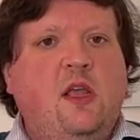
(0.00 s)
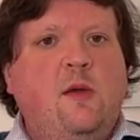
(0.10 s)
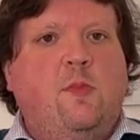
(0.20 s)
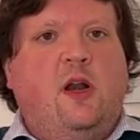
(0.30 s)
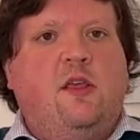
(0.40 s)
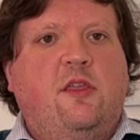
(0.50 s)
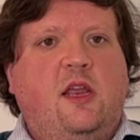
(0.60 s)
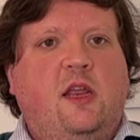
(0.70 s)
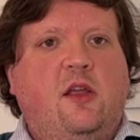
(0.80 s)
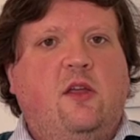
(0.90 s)
But I
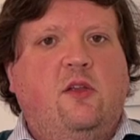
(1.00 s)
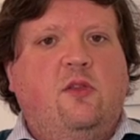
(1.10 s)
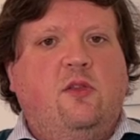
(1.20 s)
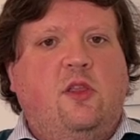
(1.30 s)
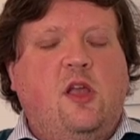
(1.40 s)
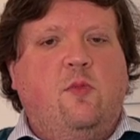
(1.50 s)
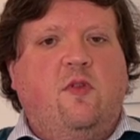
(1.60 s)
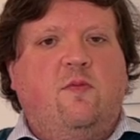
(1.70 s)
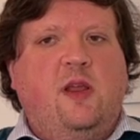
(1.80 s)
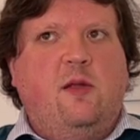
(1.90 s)
think the number
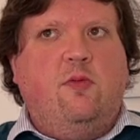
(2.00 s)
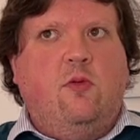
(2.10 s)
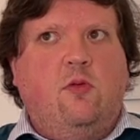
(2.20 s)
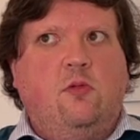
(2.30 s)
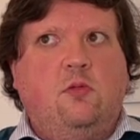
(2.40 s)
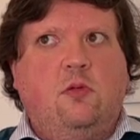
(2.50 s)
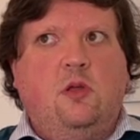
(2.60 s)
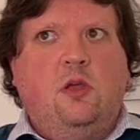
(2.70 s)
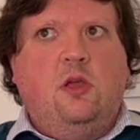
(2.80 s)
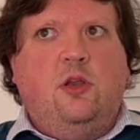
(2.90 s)
of people,
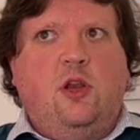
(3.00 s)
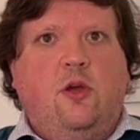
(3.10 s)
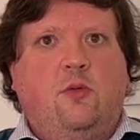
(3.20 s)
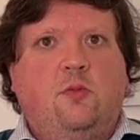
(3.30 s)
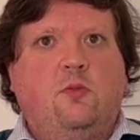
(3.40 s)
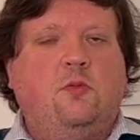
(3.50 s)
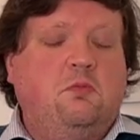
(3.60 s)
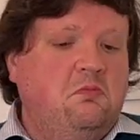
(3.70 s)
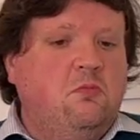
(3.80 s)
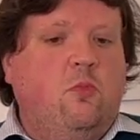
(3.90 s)
you know,
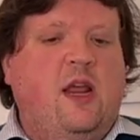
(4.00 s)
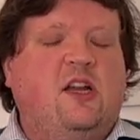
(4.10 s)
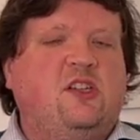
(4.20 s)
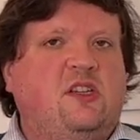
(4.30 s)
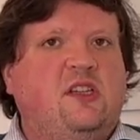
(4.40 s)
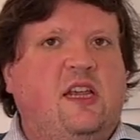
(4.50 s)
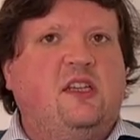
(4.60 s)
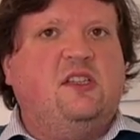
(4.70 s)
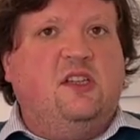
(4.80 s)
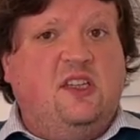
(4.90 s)
we actually see
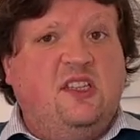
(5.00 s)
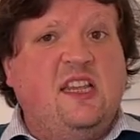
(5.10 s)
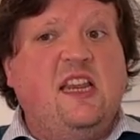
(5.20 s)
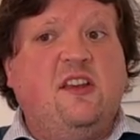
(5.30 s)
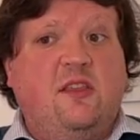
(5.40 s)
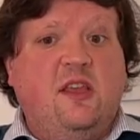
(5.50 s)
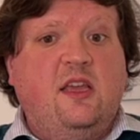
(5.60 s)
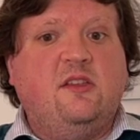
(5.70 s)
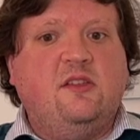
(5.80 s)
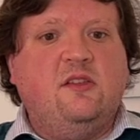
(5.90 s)
succeed at
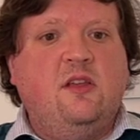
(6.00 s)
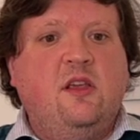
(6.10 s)
this